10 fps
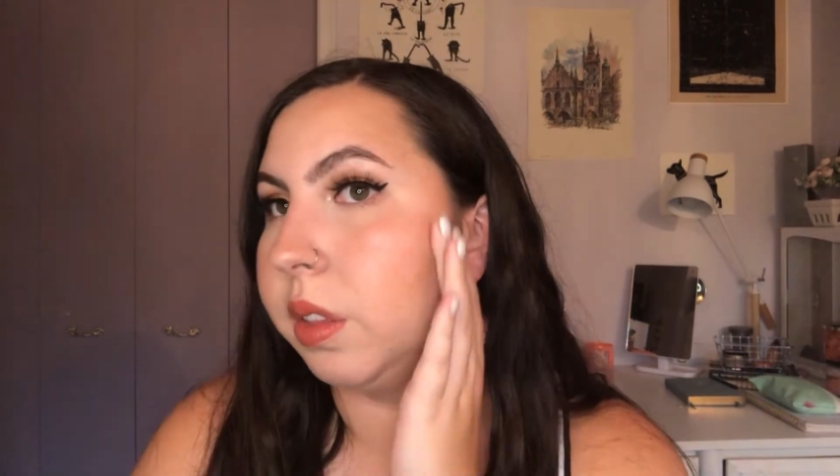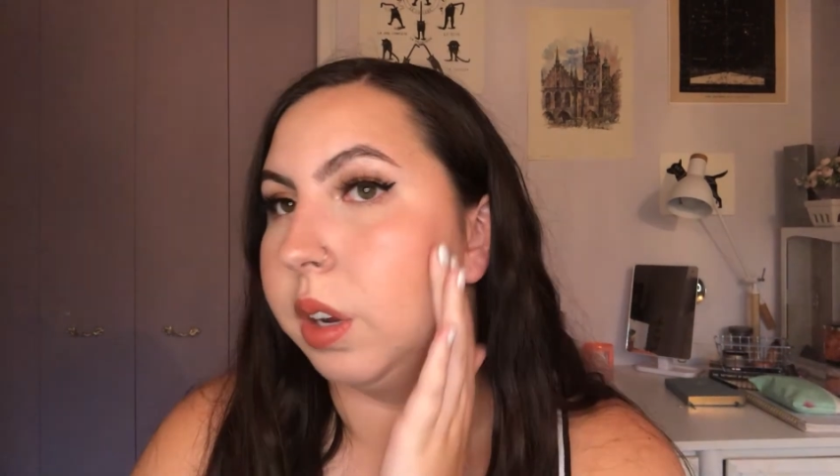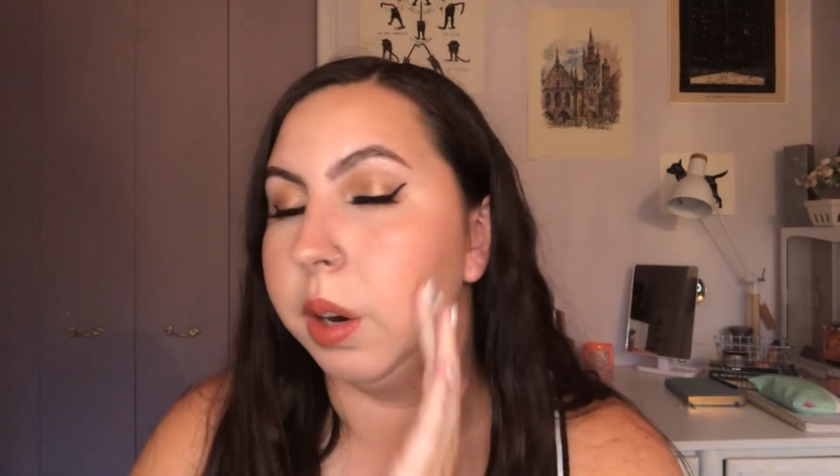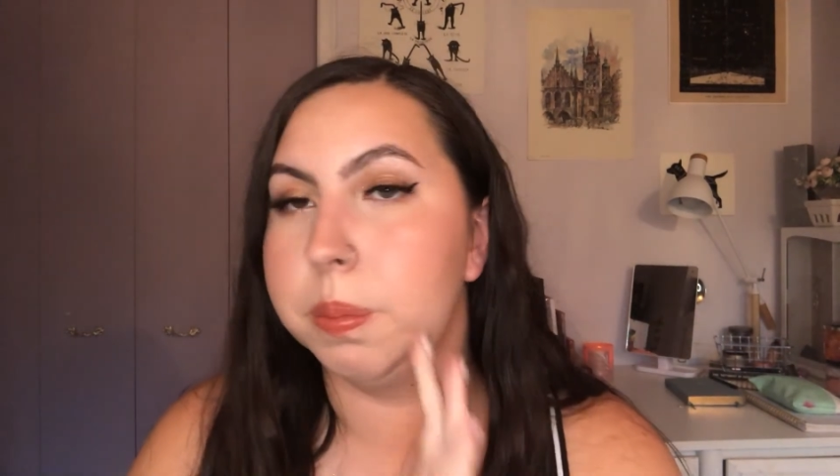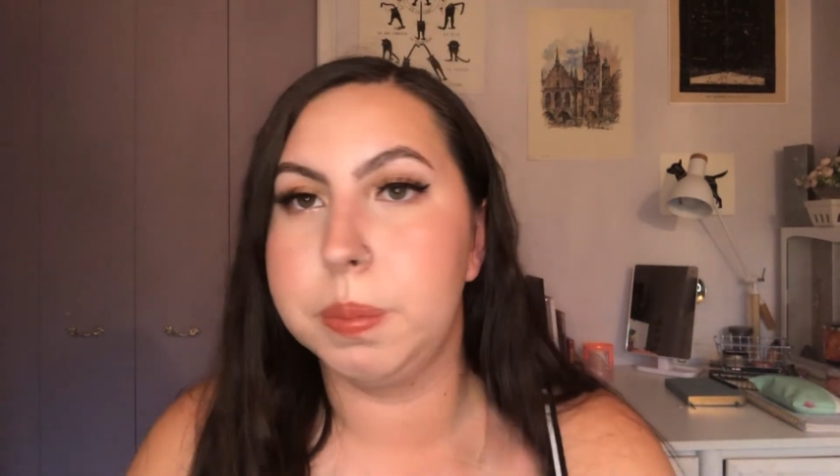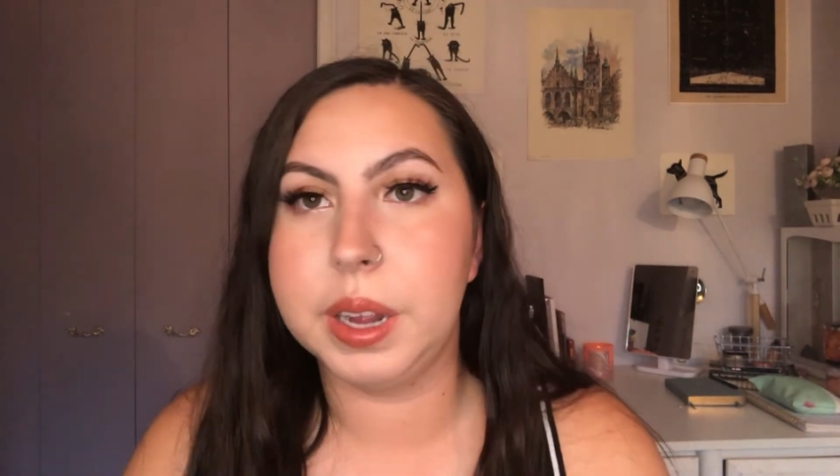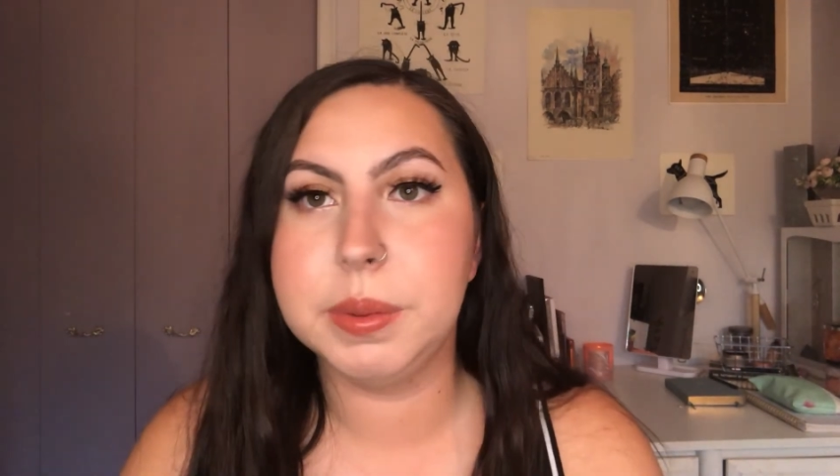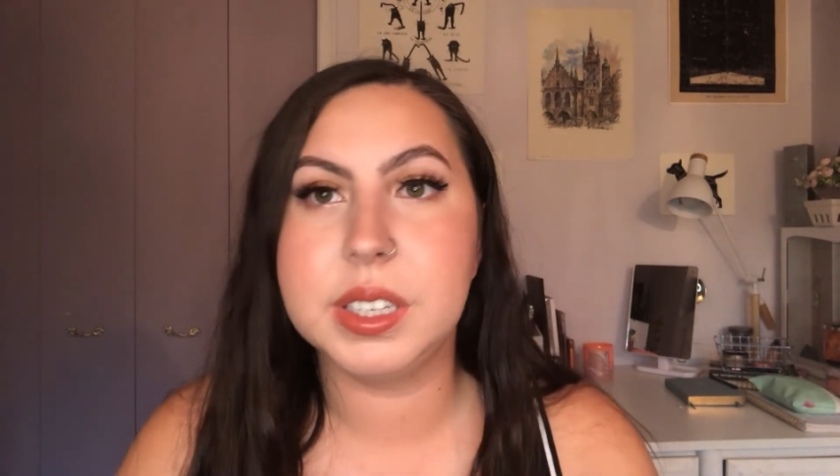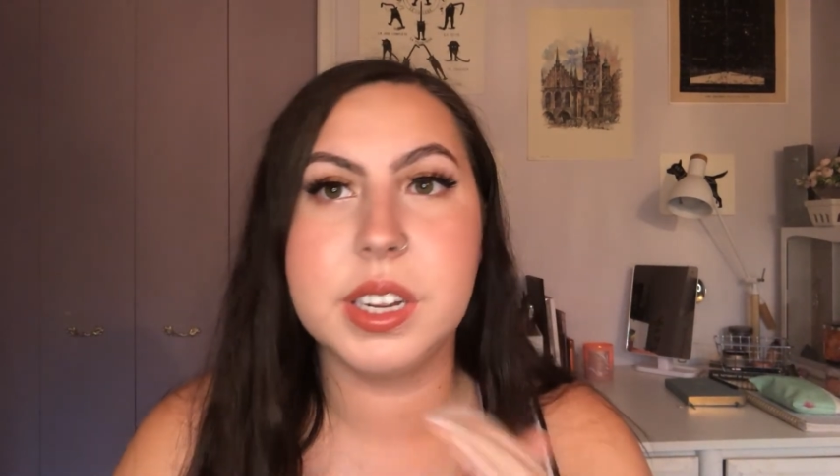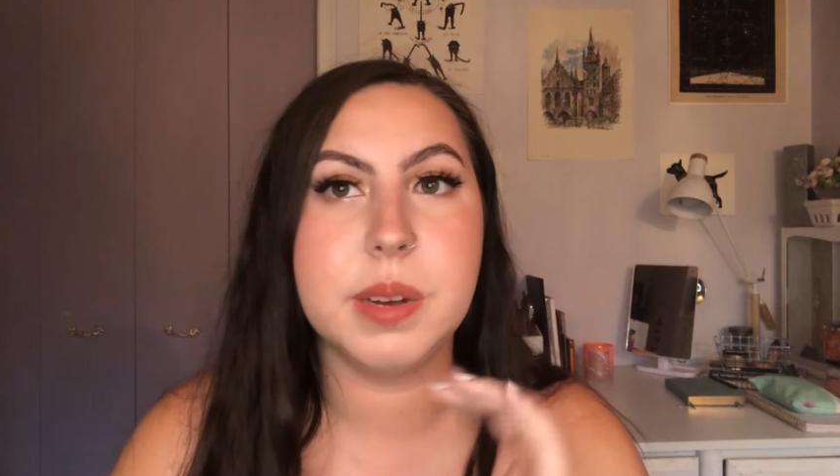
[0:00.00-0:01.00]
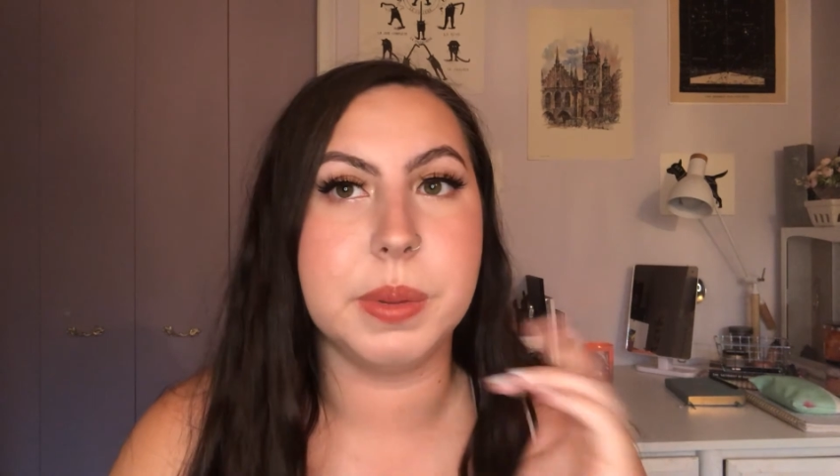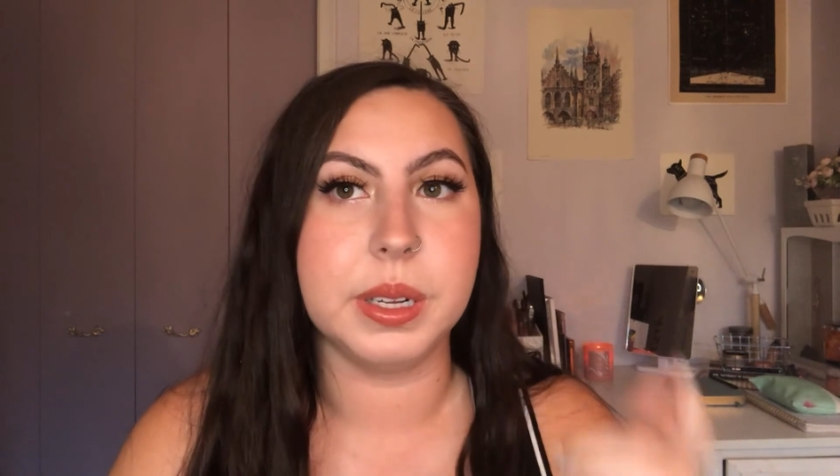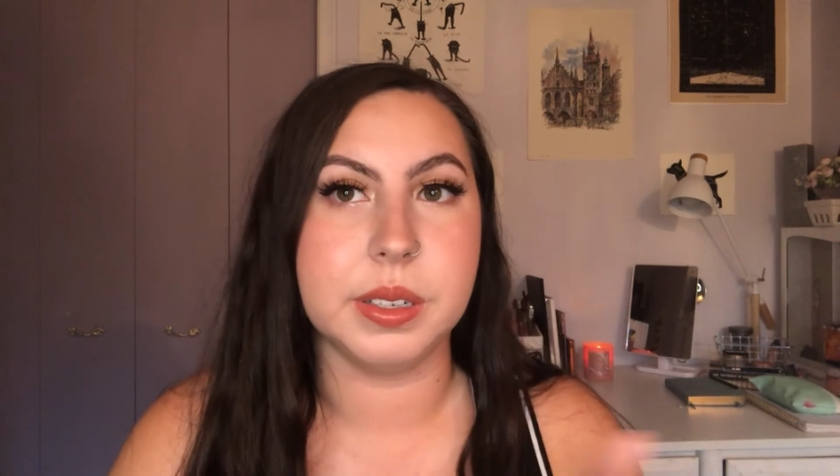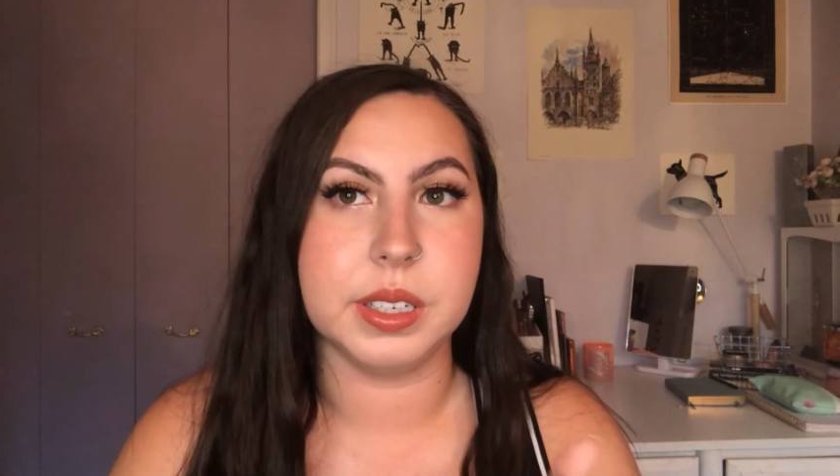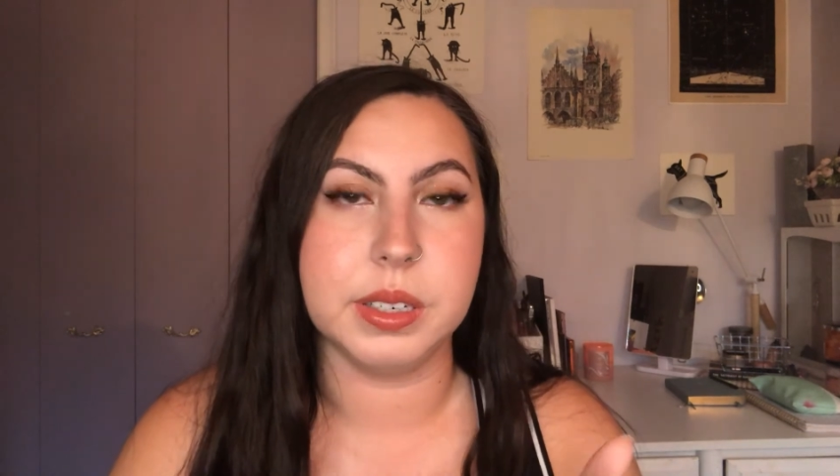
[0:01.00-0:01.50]
They're pigmented but
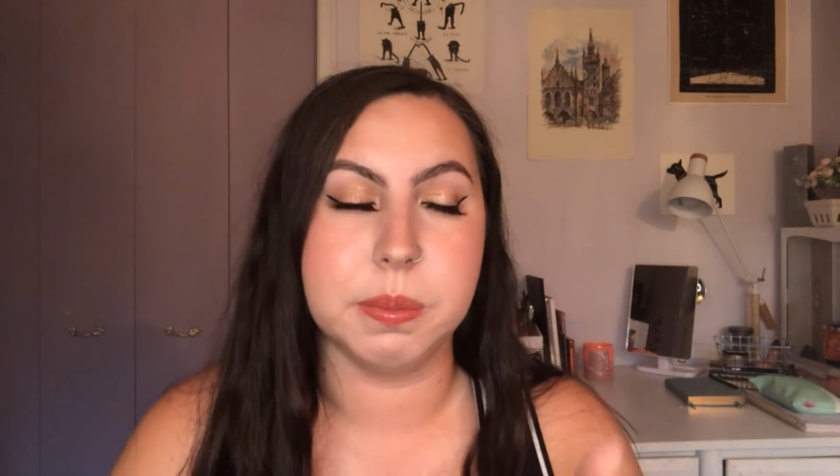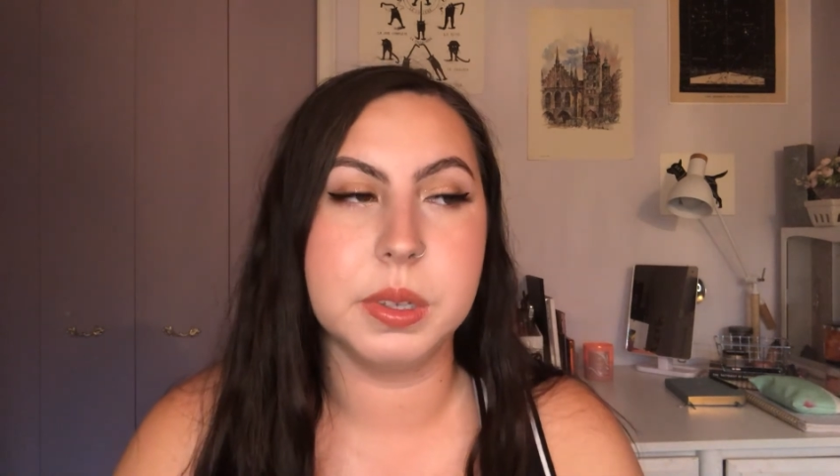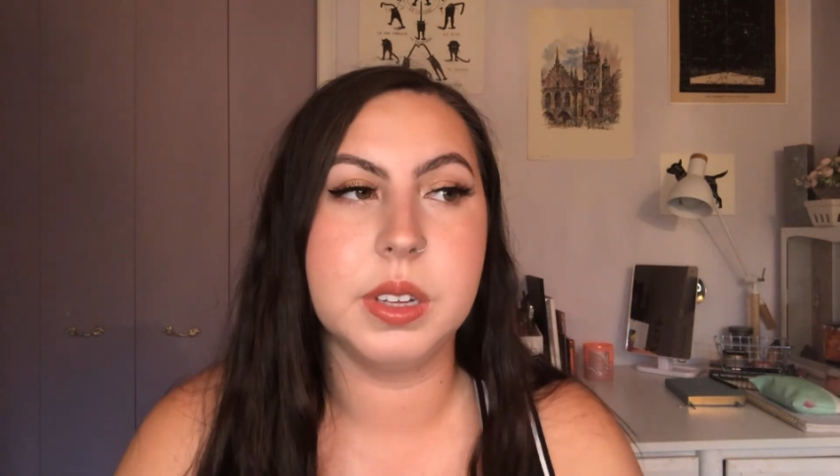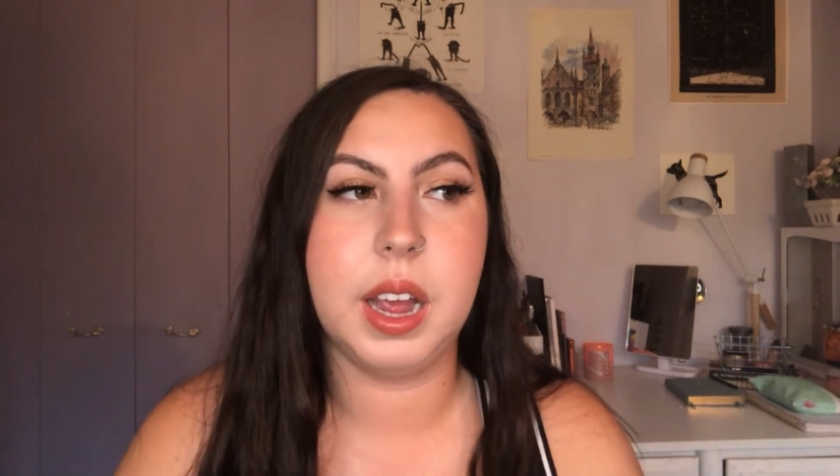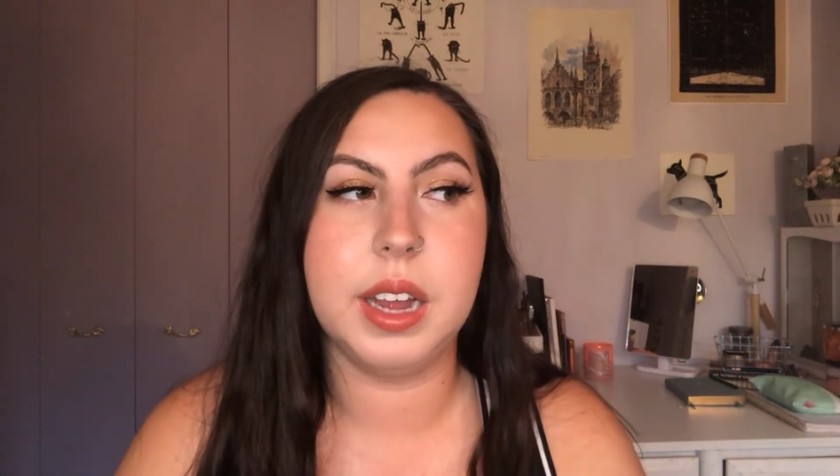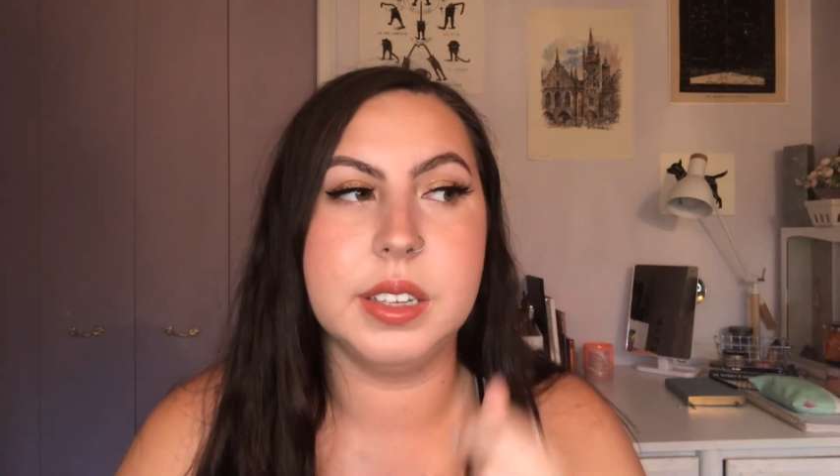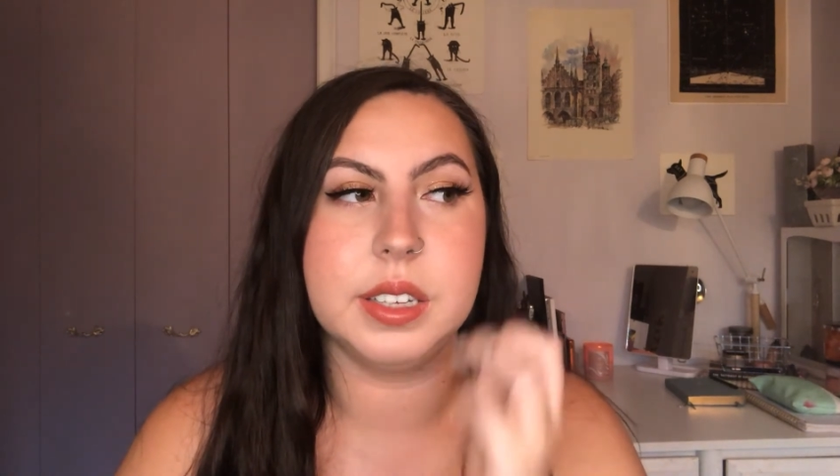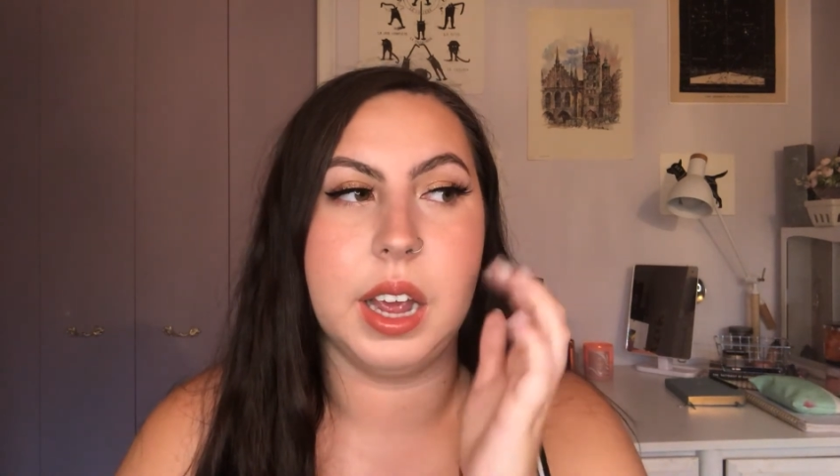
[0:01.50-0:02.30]
easy to blend,